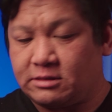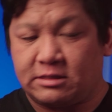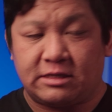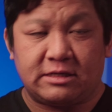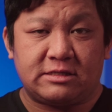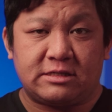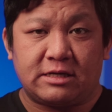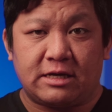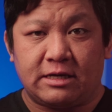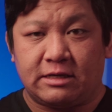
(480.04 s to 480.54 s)

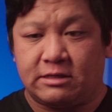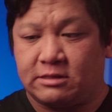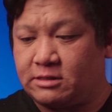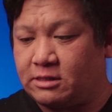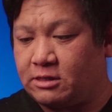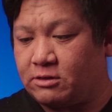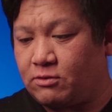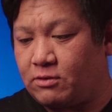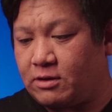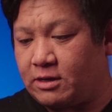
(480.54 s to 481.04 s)
change
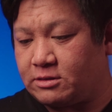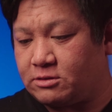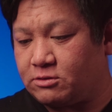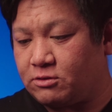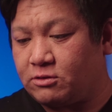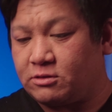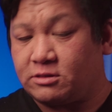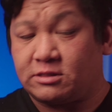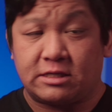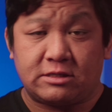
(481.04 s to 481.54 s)
HLS
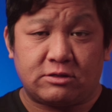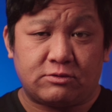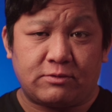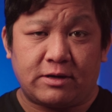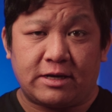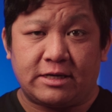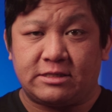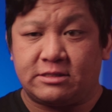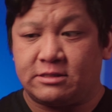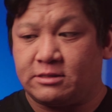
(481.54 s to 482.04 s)
or
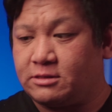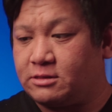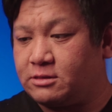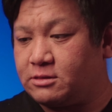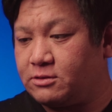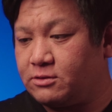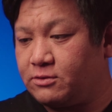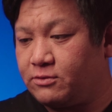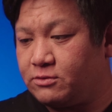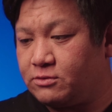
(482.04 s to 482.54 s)

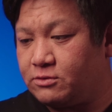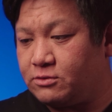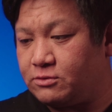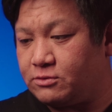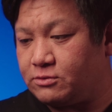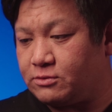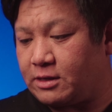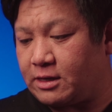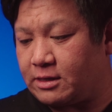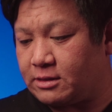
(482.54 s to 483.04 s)
saturations
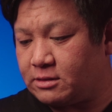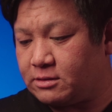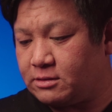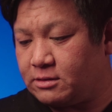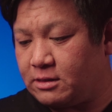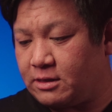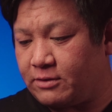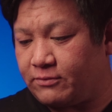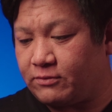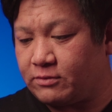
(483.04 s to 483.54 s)
to get
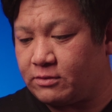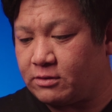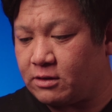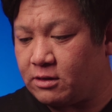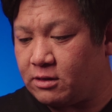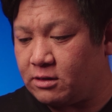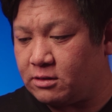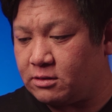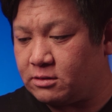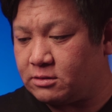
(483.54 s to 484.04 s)
different
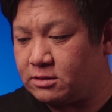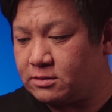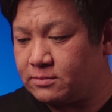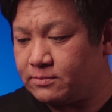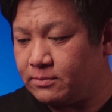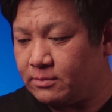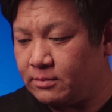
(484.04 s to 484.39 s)
colors.